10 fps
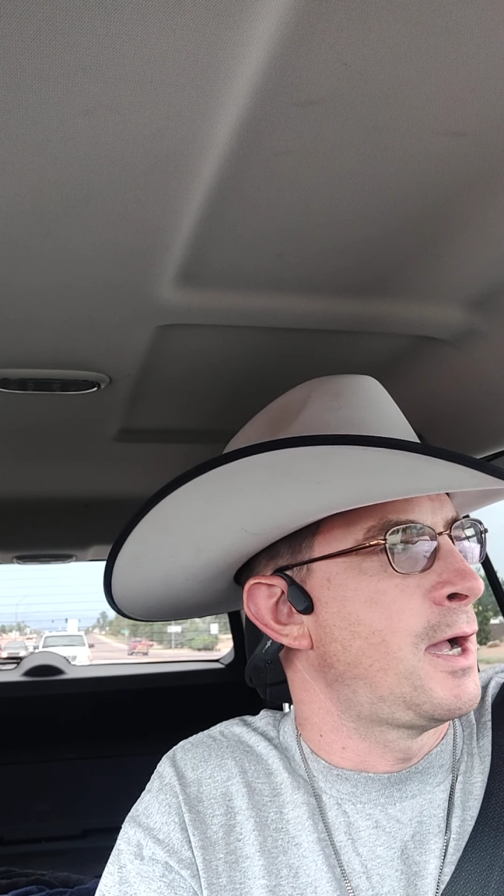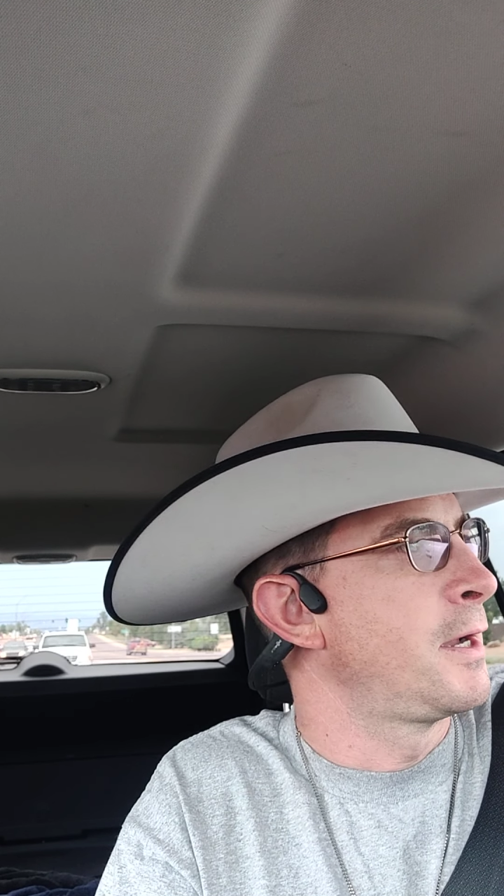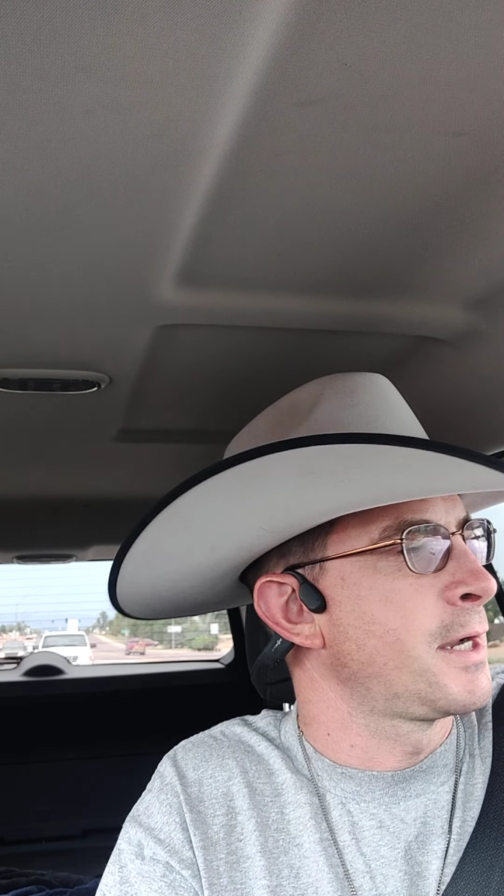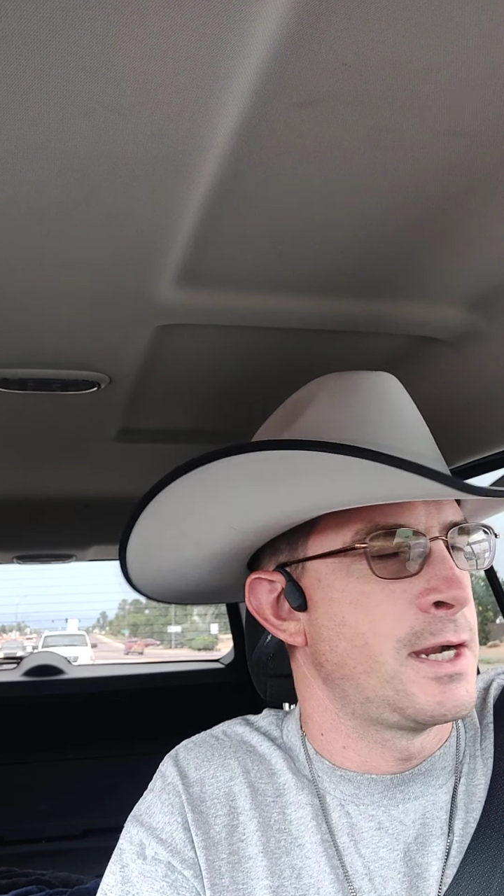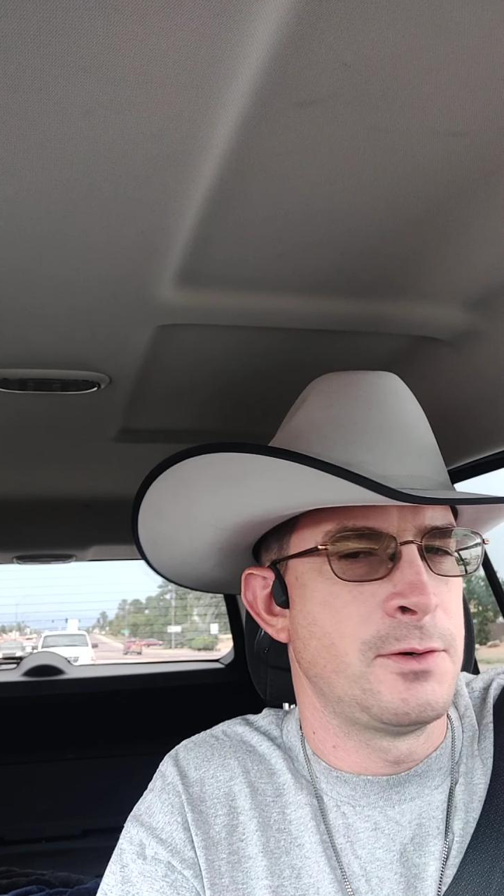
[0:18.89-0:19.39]

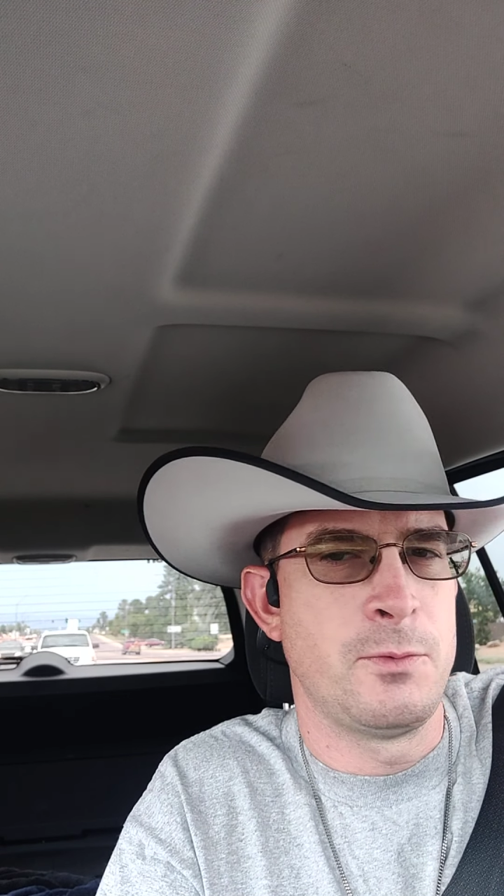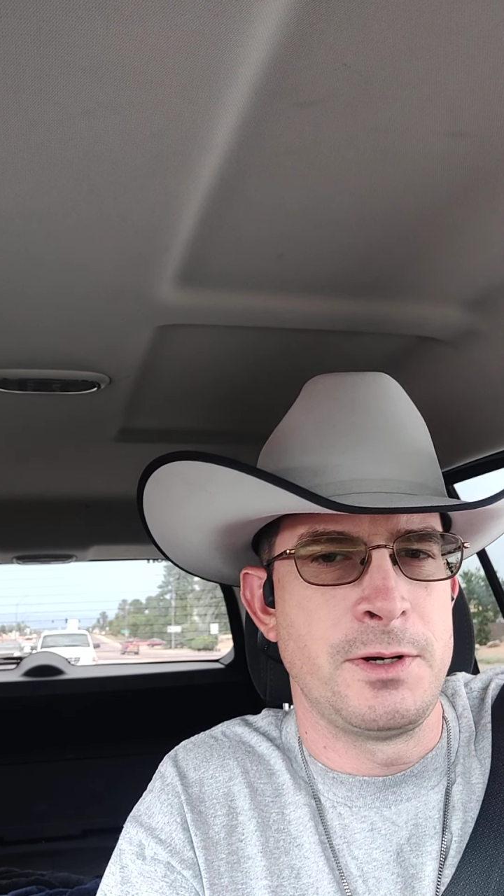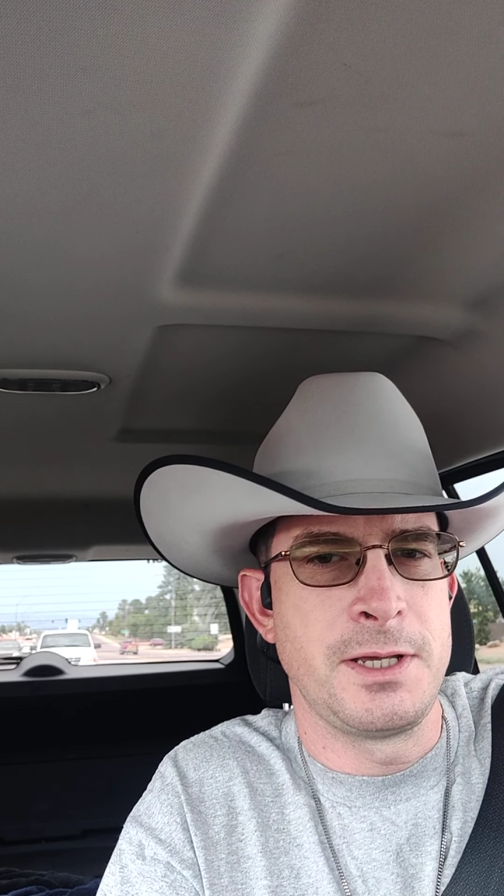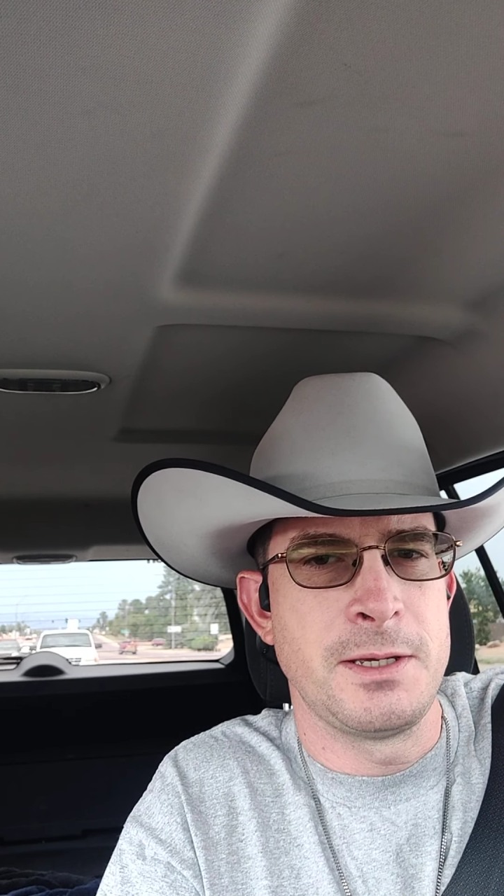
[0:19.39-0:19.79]
I kind of want to